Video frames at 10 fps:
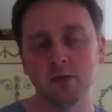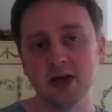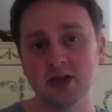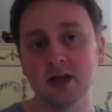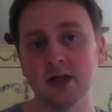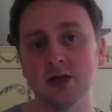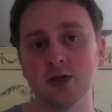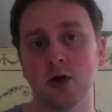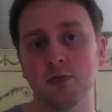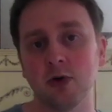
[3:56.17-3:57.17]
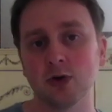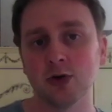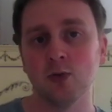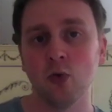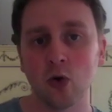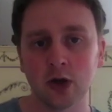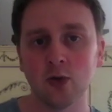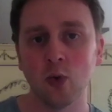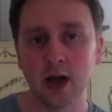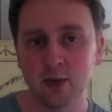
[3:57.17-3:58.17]
basically to stop Proksa walking
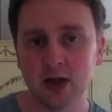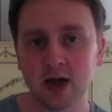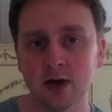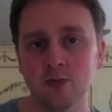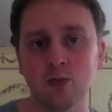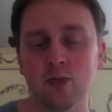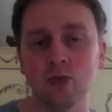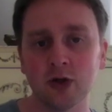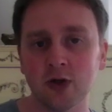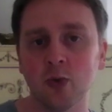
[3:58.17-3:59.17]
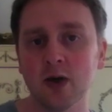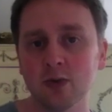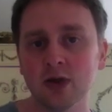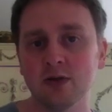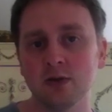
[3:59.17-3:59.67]
away with it and running away with